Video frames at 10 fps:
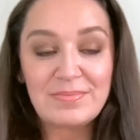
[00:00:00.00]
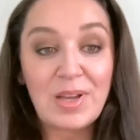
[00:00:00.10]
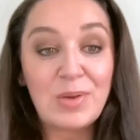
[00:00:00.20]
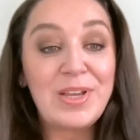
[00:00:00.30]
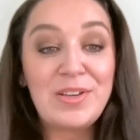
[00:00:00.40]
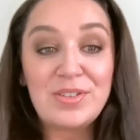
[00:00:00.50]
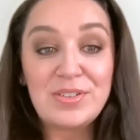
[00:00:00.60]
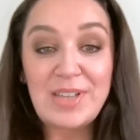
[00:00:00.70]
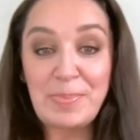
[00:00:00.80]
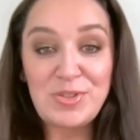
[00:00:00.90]
And when you
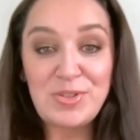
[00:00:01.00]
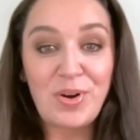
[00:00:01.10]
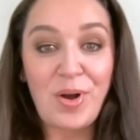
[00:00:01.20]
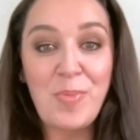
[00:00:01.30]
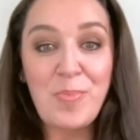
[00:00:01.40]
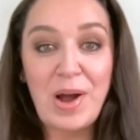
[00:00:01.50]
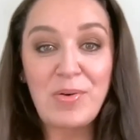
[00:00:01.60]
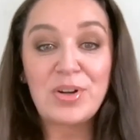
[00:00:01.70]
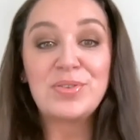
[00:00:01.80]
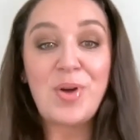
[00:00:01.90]
step into your own
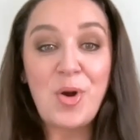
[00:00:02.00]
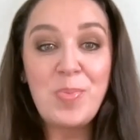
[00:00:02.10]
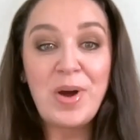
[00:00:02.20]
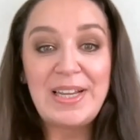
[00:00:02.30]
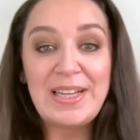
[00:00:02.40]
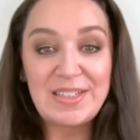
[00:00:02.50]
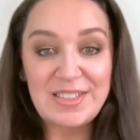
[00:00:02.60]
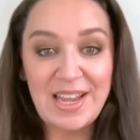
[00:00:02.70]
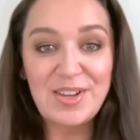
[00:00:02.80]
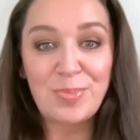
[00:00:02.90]
power, nobody can
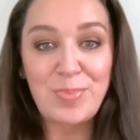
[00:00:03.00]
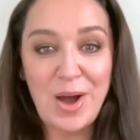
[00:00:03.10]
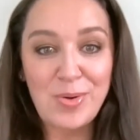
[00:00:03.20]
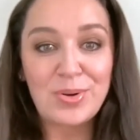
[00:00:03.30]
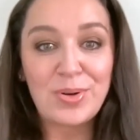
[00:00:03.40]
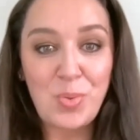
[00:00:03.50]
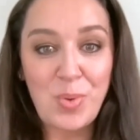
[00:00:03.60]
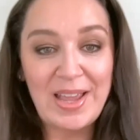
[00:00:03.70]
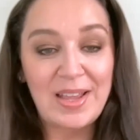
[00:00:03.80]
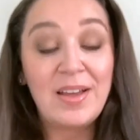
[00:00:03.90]
take your power
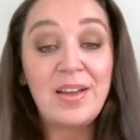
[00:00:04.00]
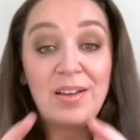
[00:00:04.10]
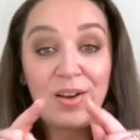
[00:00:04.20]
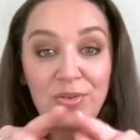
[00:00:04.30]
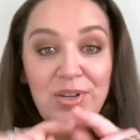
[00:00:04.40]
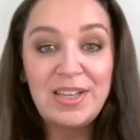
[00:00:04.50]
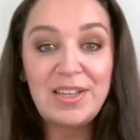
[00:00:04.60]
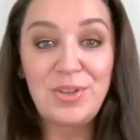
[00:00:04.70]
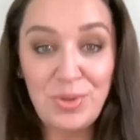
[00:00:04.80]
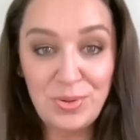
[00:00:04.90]
away. Only
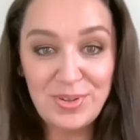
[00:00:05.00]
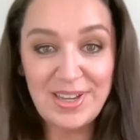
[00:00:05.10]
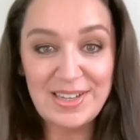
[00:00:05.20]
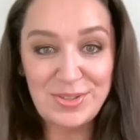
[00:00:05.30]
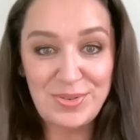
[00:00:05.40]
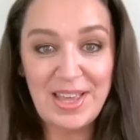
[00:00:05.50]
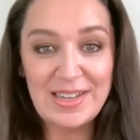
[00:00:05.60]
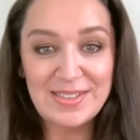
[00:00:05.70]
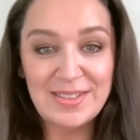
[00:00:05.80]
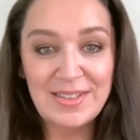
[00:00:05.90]
you can do
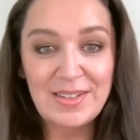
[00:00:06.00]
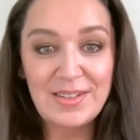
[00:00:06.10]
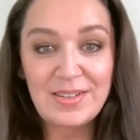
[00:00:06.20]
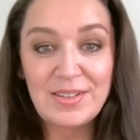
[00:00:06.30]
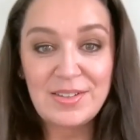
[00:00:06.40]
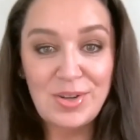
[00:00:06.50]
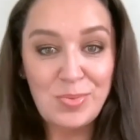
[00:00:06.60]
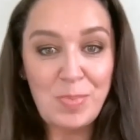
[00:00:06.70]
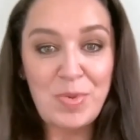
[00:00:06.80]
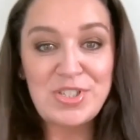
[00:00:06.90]
that. So
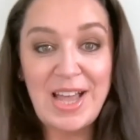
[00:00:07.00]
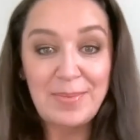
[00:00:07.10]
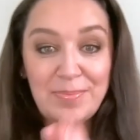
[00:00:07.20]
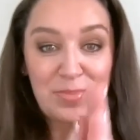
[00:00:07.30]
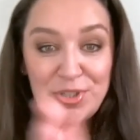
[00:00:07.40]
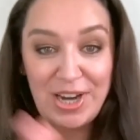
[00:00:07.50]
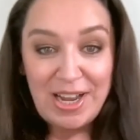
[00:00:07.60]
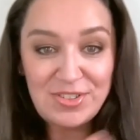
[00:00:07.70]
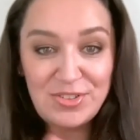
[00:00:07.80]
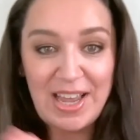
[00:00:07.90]
one more time, put your
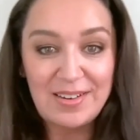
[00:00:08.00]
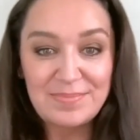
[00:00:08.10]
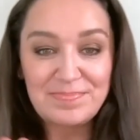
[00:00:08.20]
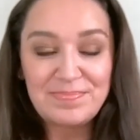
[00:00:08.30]
hands together.